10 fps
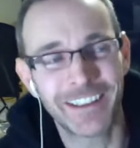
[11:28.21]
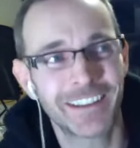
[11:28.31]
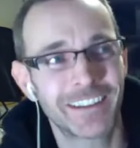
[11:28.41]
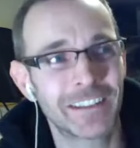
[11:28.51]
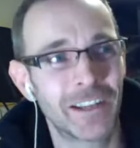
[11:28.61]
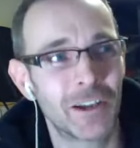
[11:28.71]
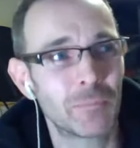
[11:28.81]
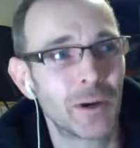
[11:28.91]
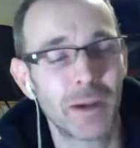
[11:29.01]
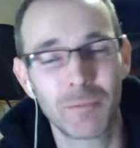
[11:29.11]
Right. You know, if
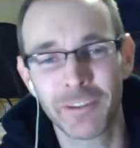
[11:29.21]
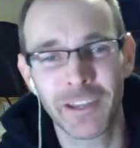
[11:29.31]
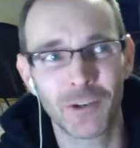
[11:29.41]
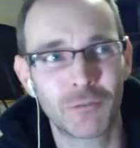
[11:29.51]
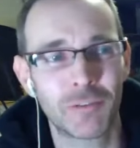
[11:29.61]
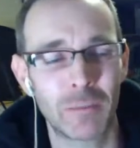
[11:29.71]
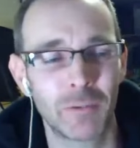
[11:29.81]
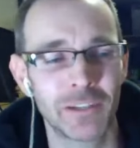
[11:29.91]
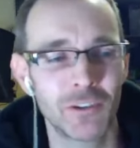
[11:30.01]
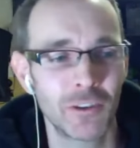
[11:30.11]
my mum and dad or
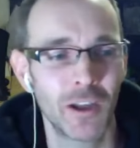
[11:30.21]
family knew that